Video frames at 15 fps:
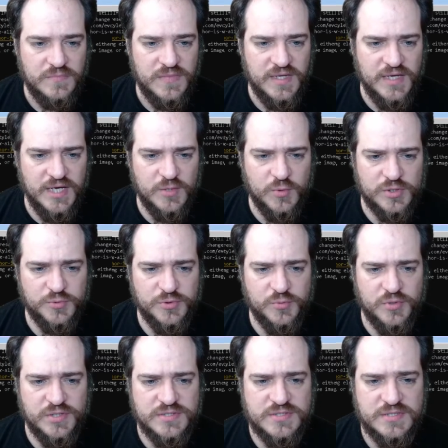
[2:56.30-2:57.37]
And what we
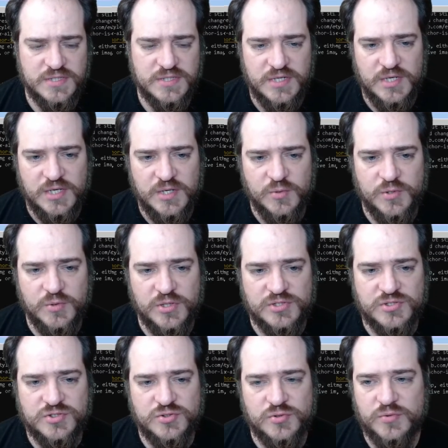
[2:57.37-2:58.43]
want
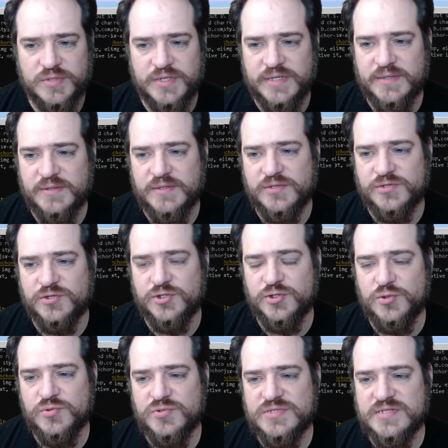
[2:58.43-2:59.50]
to
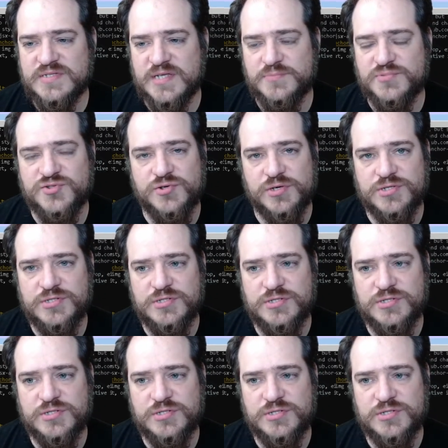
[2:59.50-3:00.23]
use the same structure